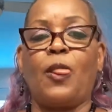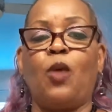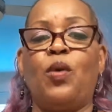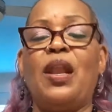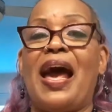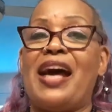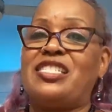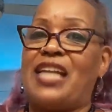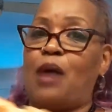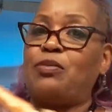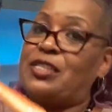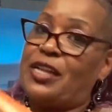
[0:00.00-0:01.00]
realized that
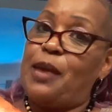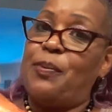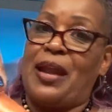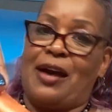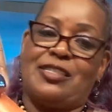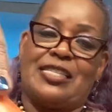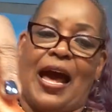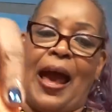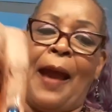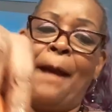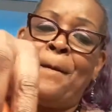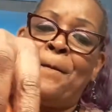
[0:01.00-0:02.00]
I was sleeping
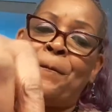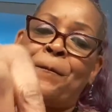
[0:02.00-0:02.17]
outside,